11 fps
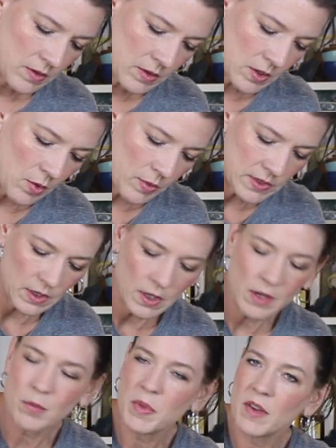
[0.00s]
It's always a
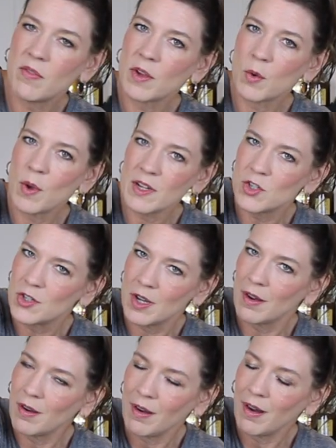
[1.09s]
little bit of a
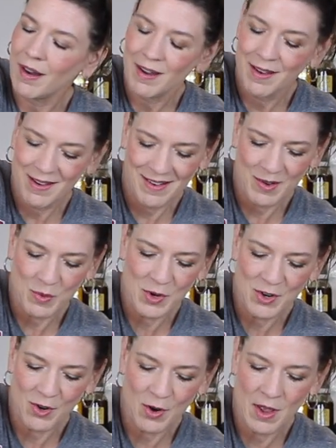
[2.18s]
question
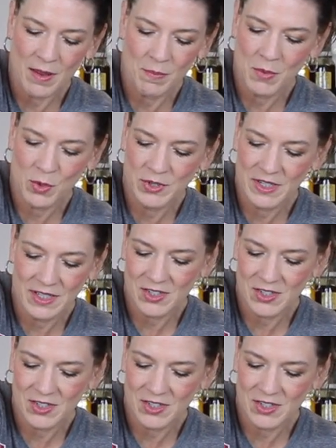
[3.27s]
when you're unmolding